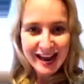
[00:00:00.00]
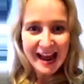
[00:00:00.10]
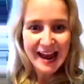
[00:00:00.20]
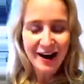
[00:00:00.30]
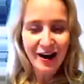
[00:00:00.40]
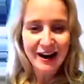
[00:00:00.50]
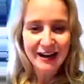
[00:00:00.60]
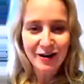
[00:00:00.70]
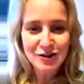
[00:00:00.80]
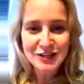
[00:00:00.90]
and I
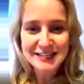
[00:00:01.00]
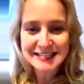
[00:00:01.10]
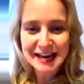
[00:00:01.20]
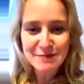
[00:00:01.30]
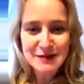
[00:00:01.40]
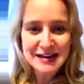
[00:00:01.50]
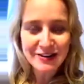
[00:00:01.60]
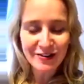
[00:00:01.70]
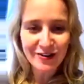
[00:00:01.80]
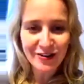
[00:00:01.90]
encourage you to send me
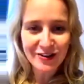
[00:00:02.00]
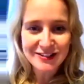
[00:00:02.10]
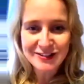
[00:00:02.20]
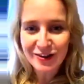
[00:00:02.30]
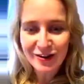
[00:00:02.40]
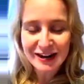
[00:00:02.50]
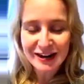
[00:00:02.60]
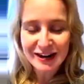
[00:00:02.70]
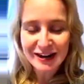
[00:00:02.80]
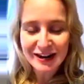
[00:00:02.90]
your
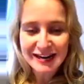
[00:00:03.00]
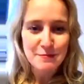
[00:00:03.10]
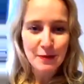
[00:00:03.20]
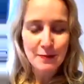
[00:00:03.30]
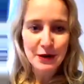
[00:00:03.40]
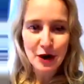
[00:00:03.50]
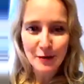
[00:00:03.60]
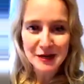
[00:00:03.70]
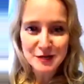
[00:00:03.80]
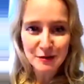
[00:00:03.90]
stories, pop your
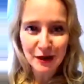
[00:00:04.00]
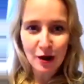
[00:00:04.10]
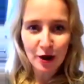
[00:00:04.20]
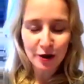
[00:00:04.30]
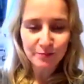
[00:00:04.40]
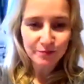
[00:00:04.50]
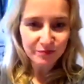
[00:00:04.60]
comments below,